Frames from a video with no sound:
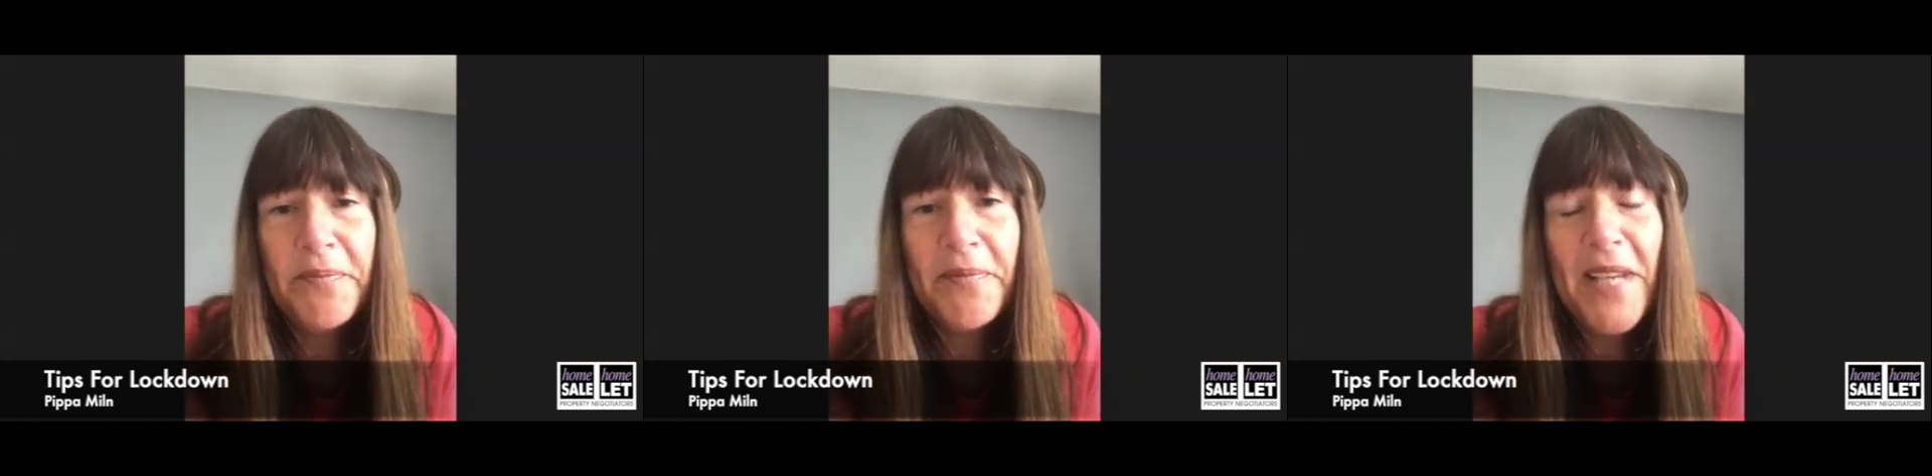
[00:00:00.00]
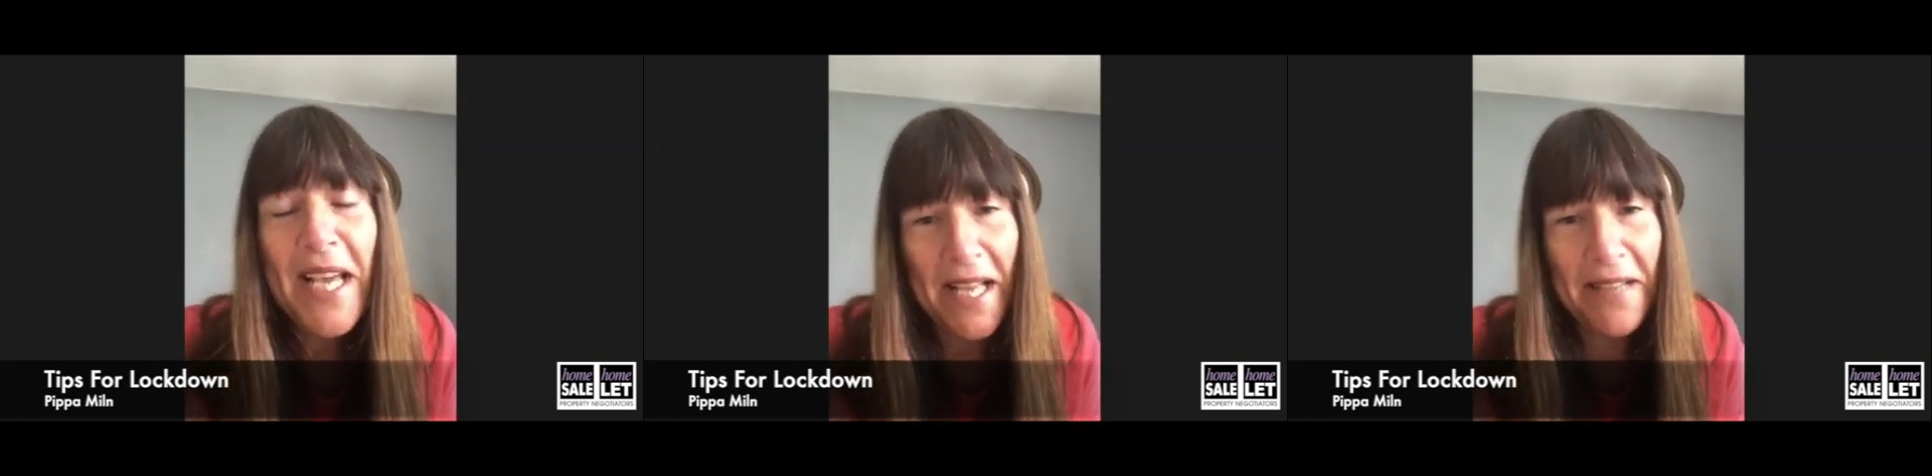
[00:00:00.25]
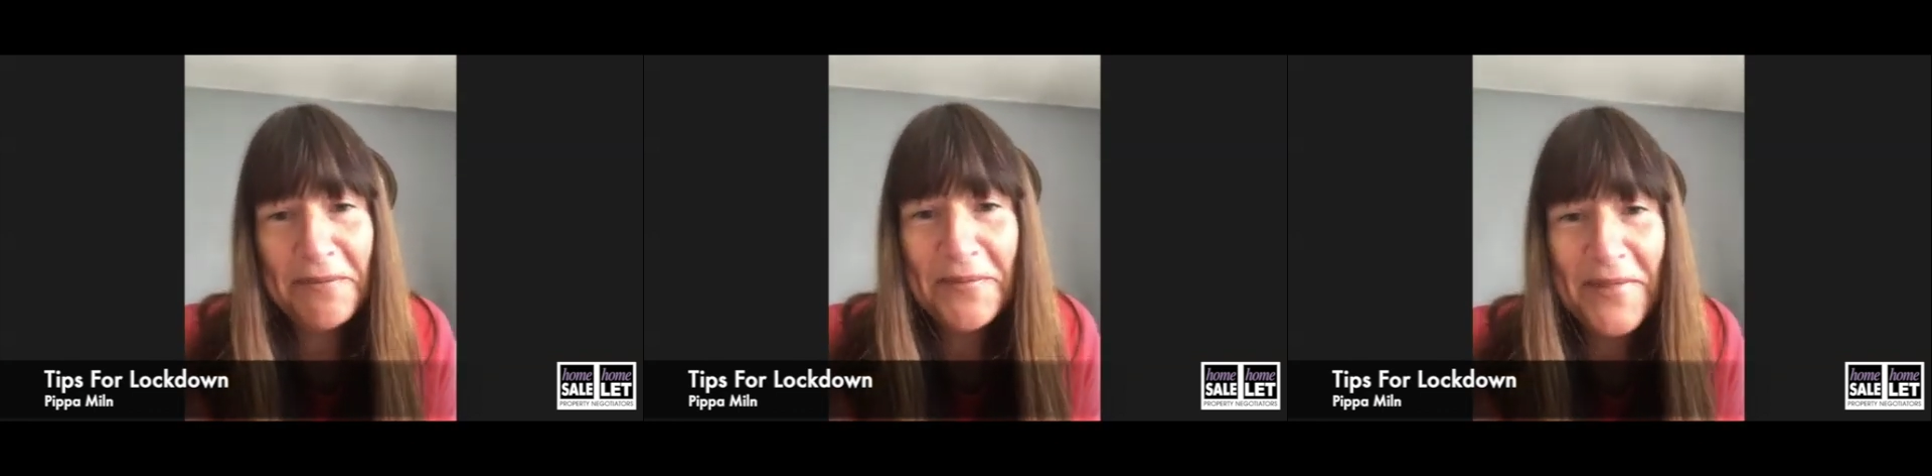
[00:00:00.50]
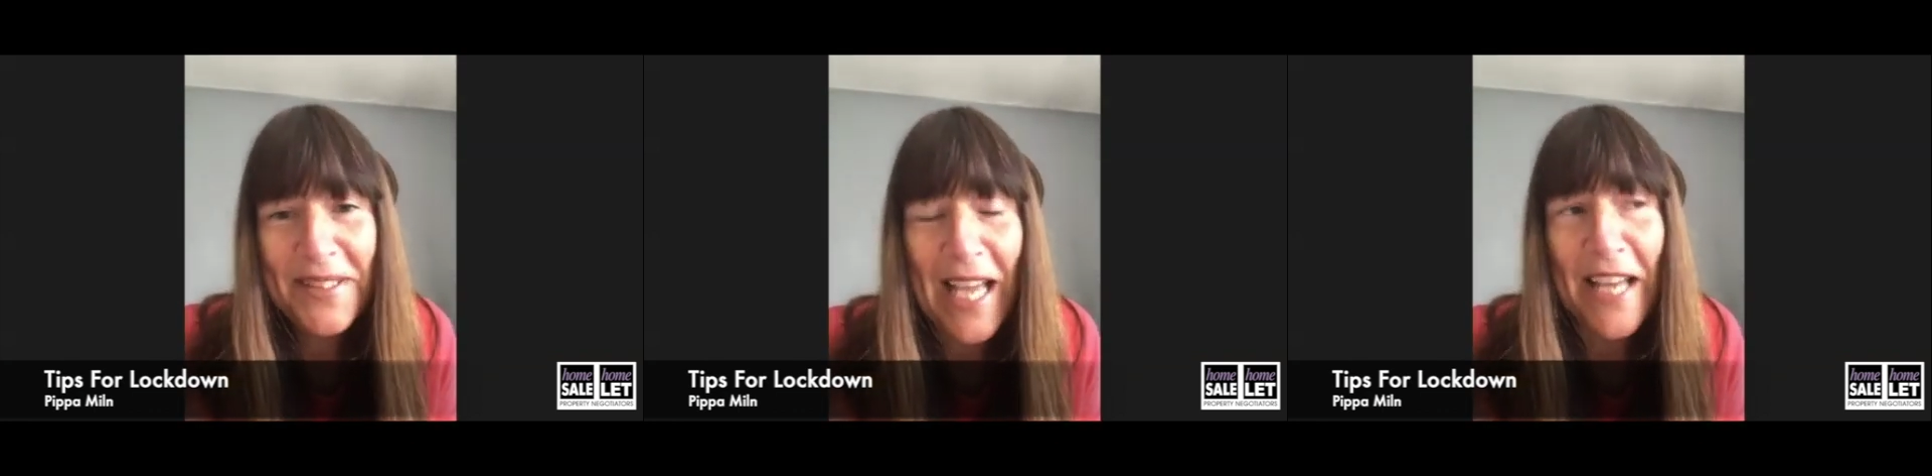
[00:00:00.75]
yeah,
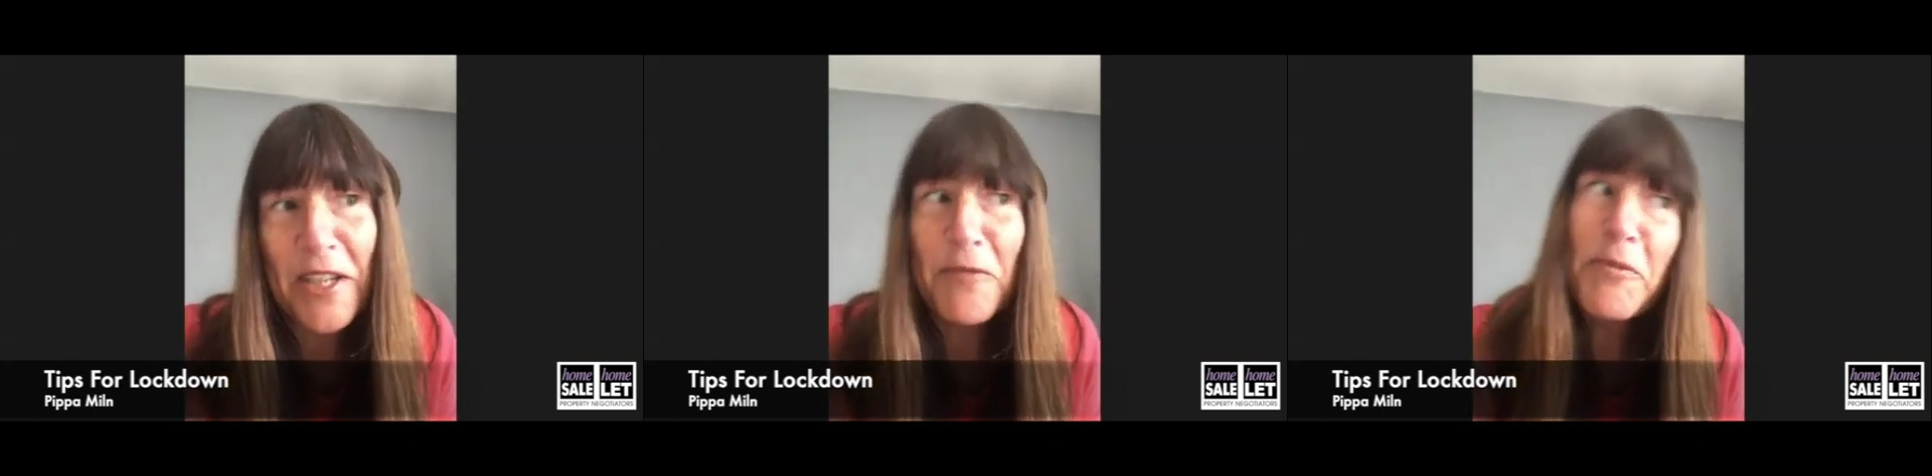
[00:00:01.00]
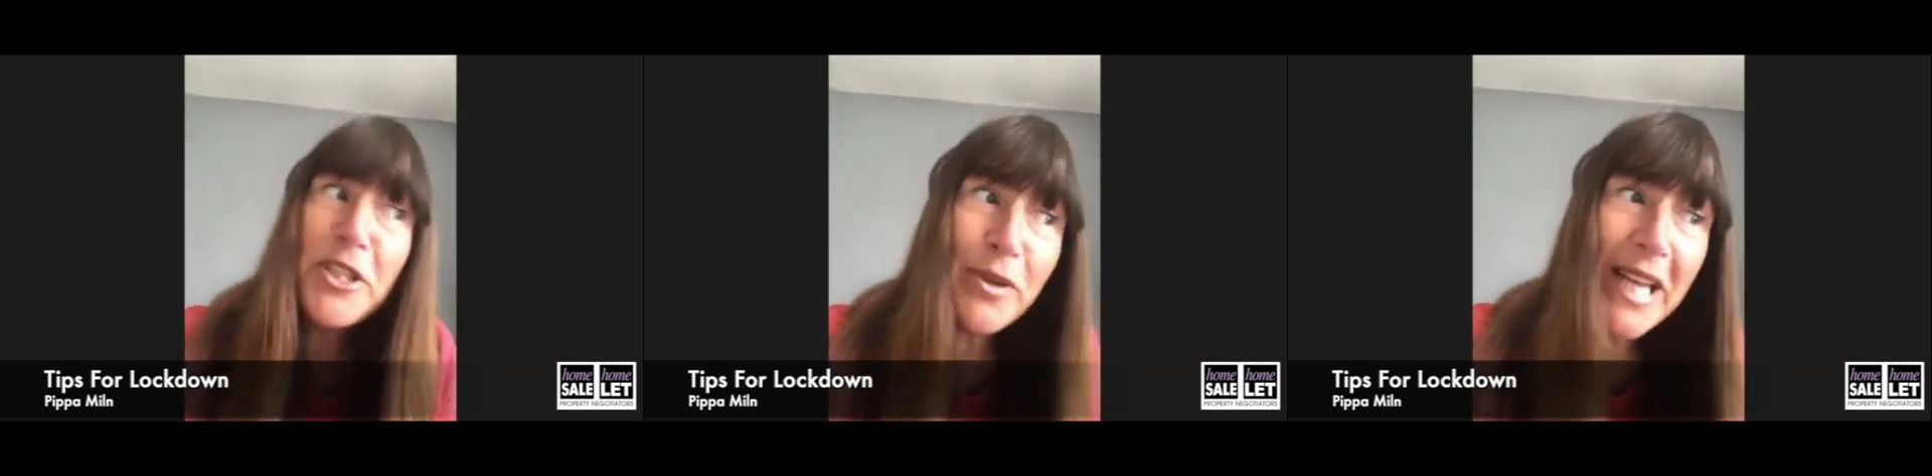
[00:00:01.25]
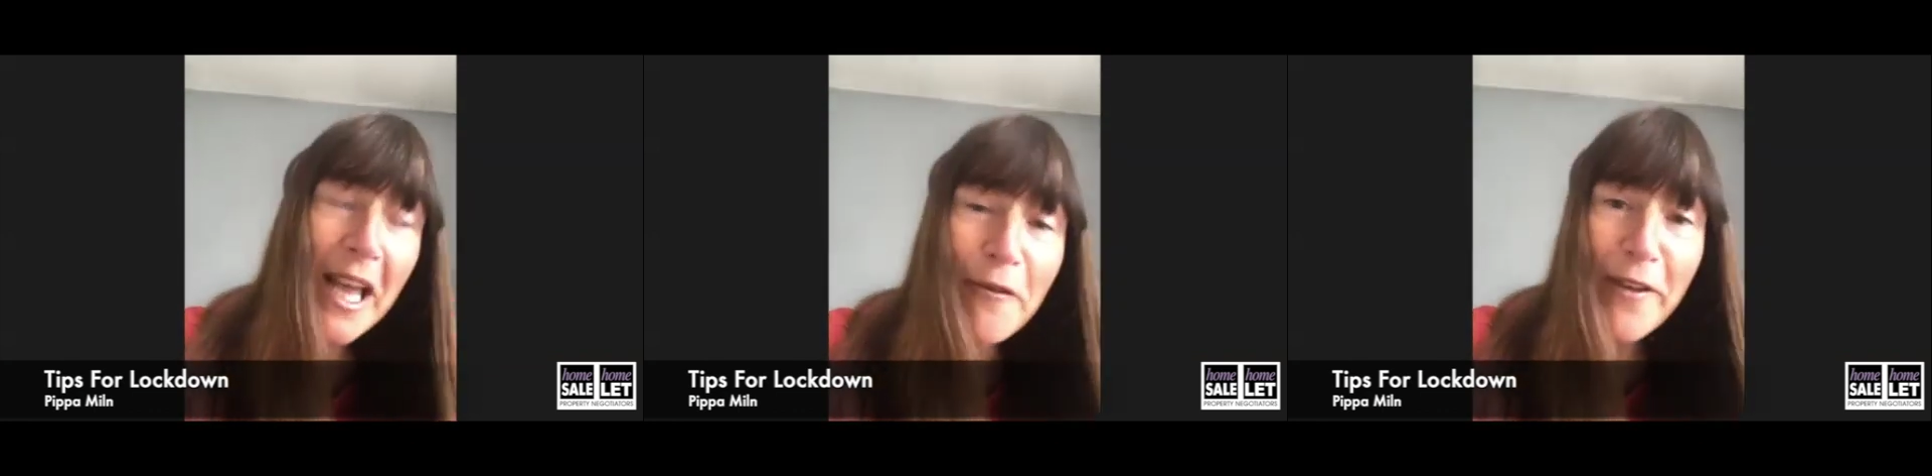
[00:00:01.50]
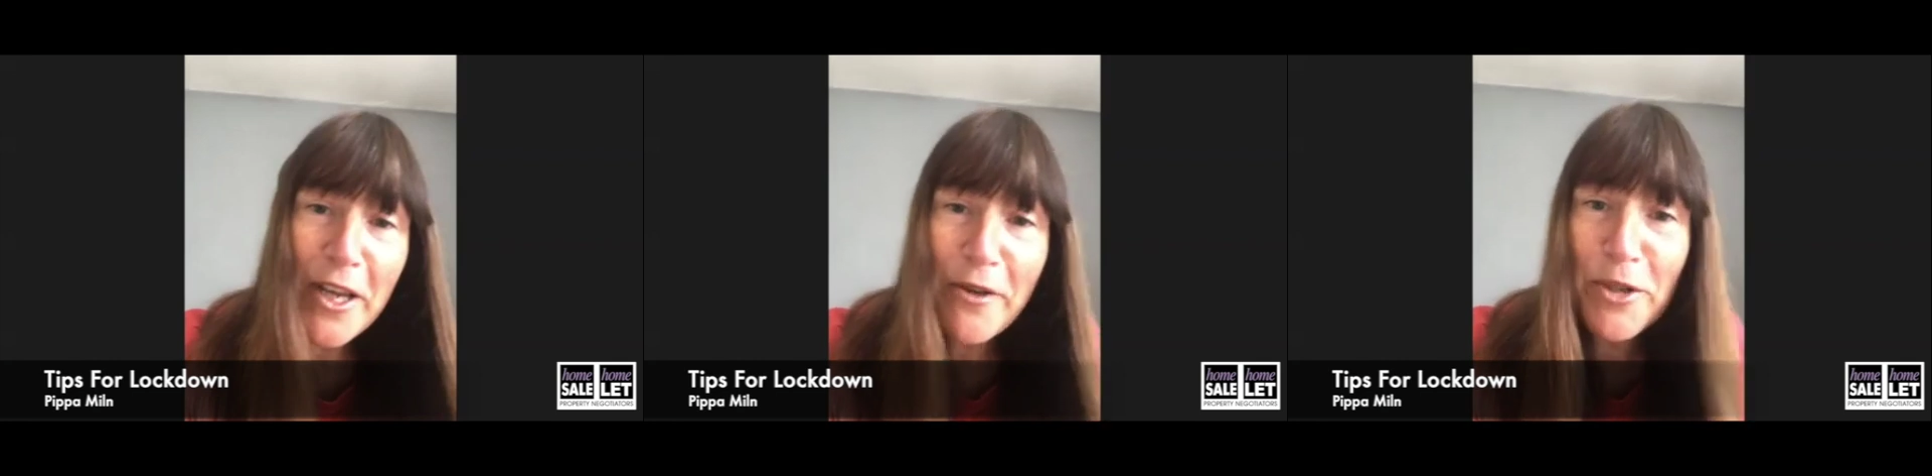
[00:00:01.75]
and we do a
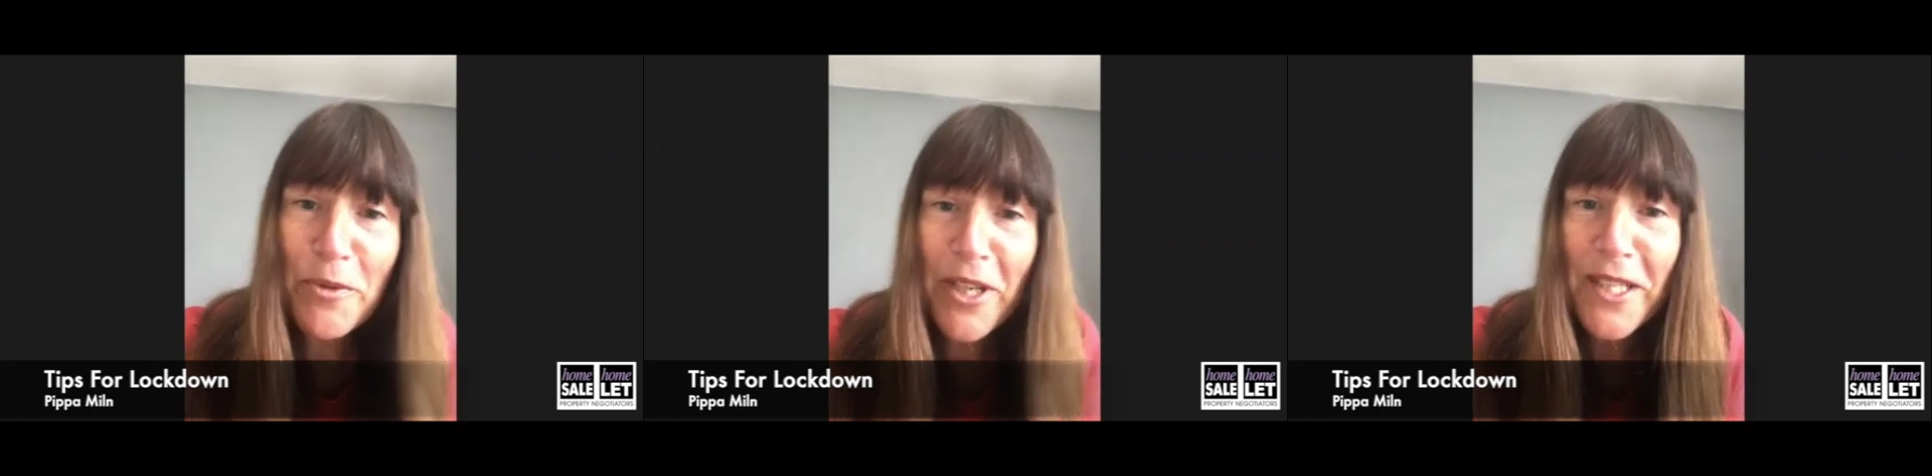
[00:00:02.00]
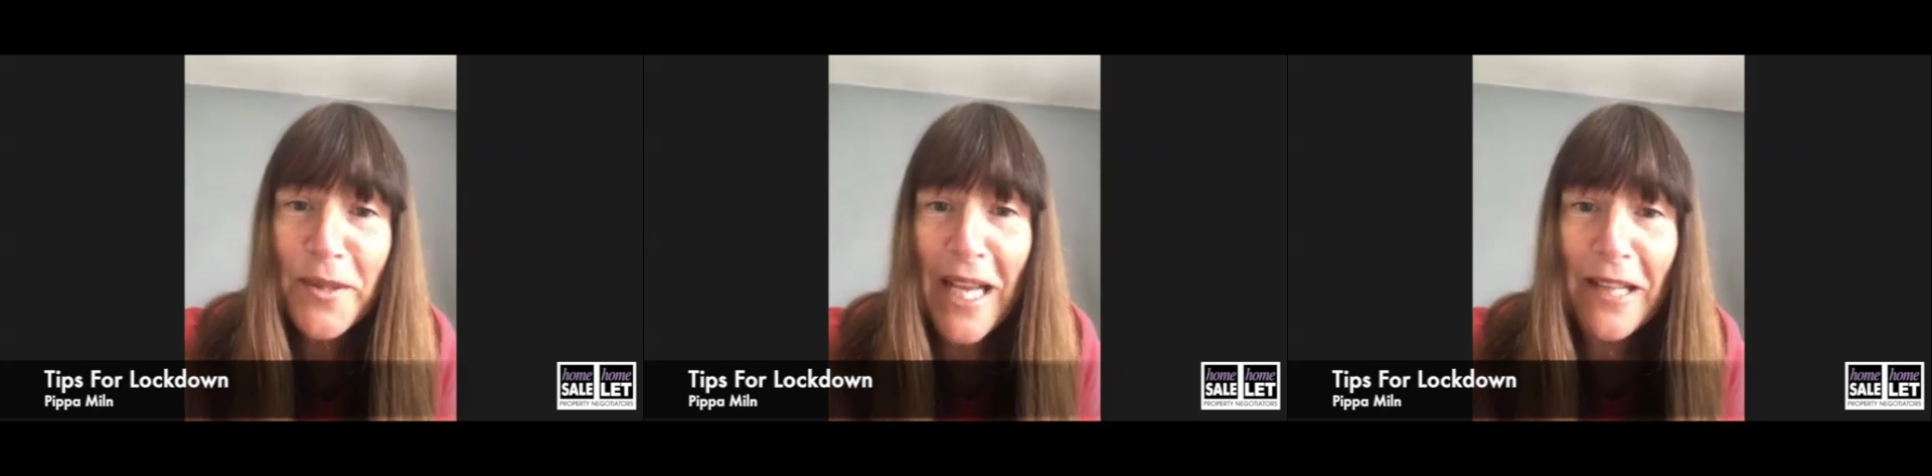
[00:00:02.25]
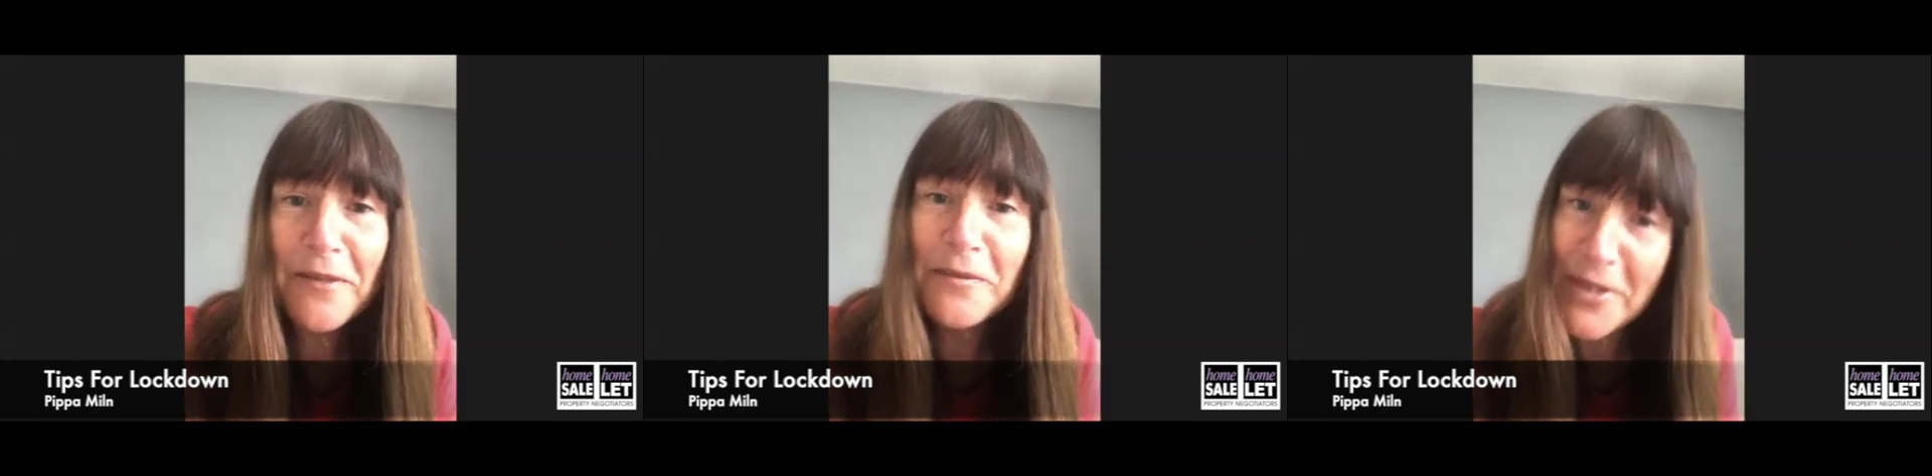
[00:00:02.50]
cafe owner one as well.